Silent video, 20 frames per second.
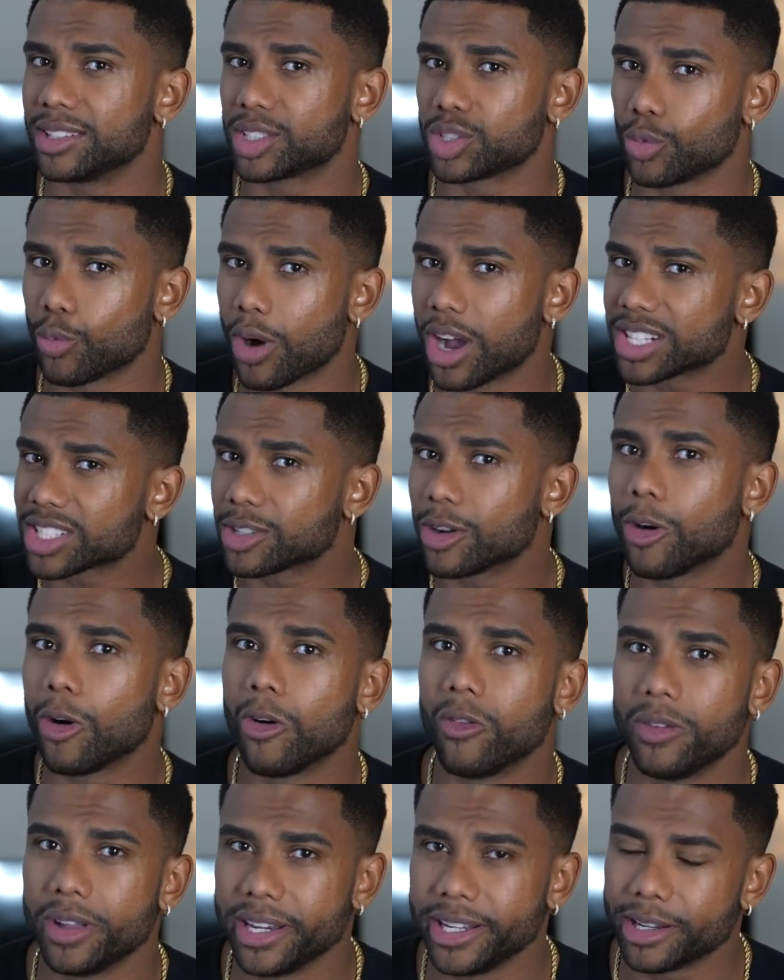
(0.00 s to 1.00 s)
So watch the
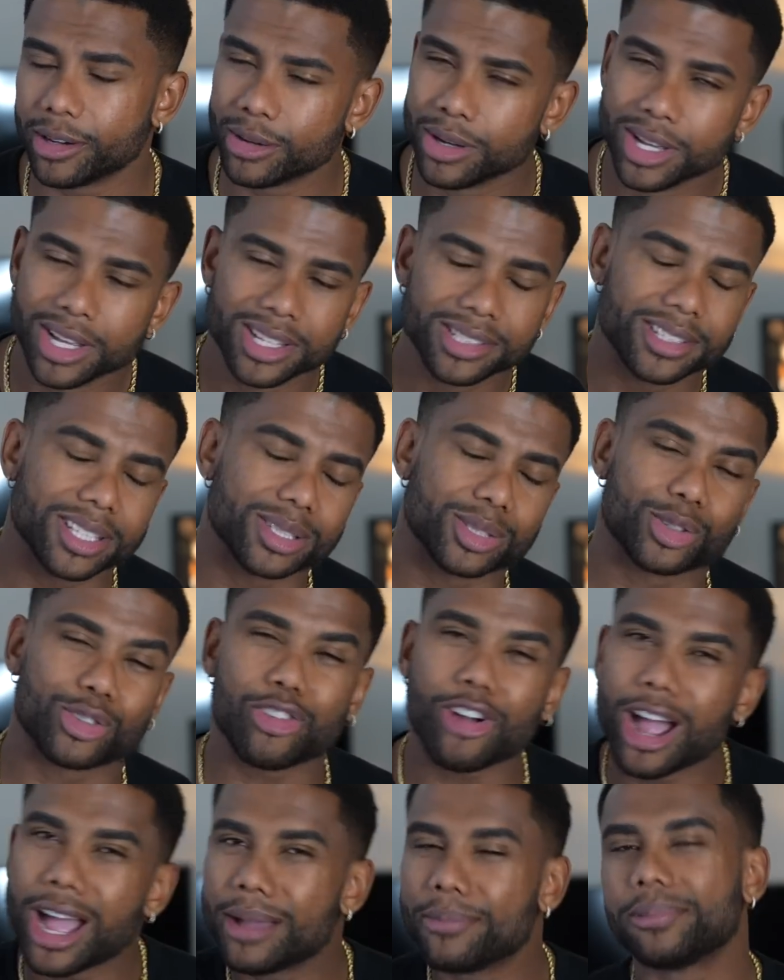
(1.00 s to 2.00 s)
whole video,
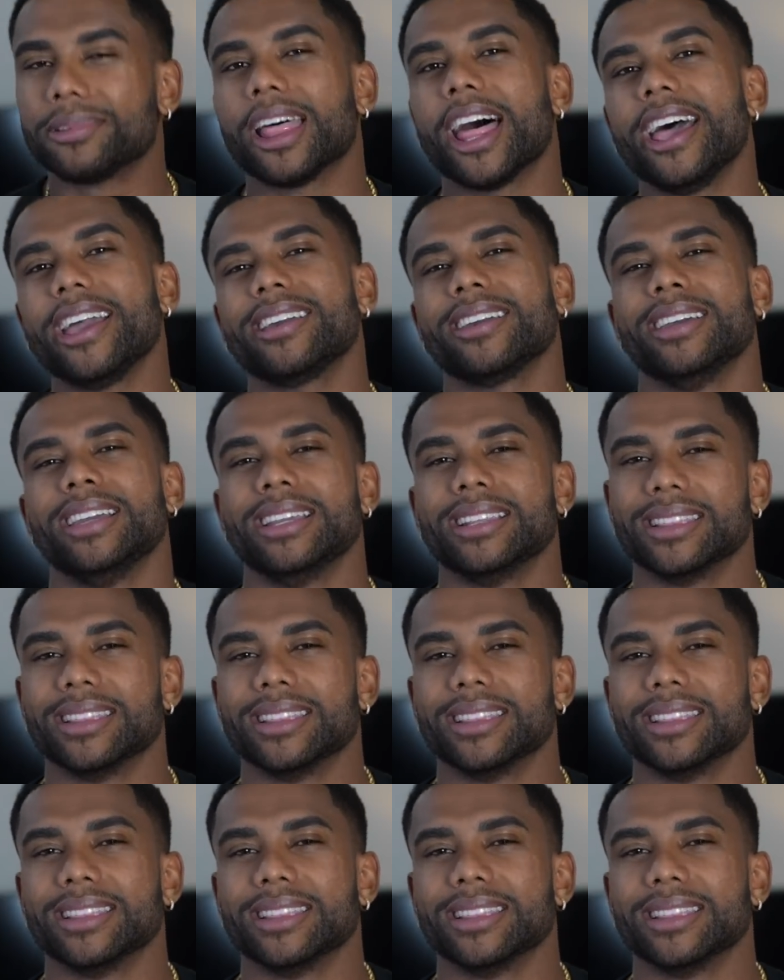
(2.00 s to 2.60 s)
subscribe, like,